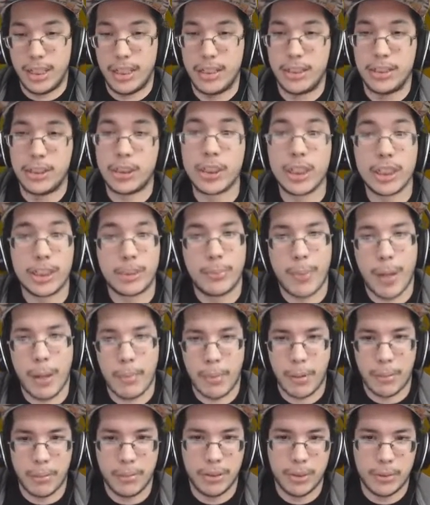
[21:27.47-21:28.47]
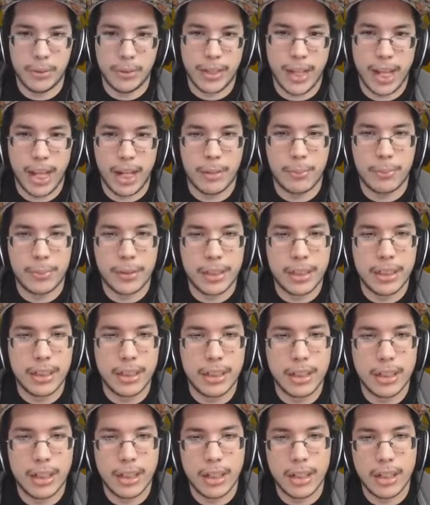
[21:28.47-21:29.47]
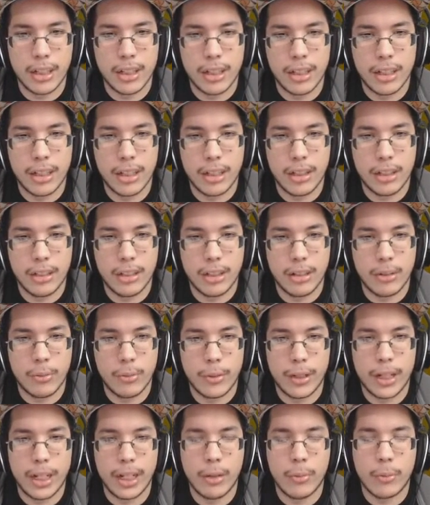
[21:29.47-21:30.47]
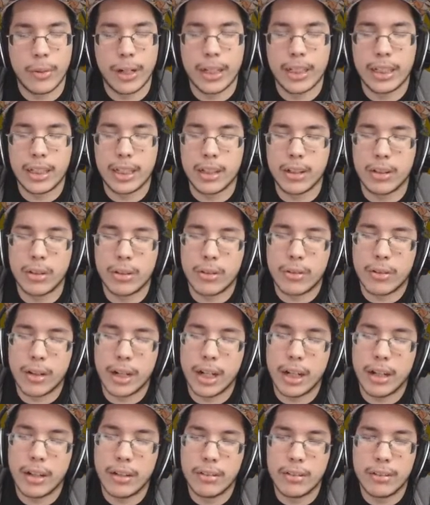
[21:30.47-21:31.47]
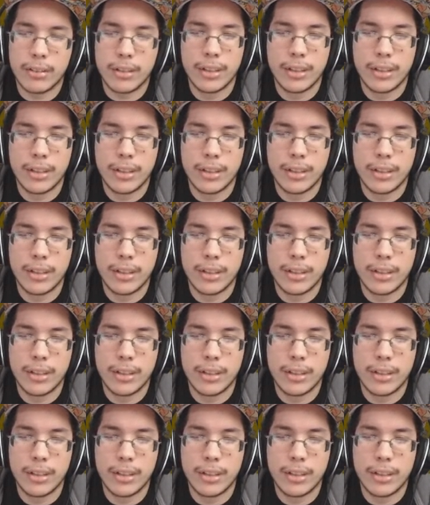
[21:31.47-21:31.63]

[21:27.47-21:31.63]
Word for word: Such bad memories for Caterpie. No, why did I go Growl?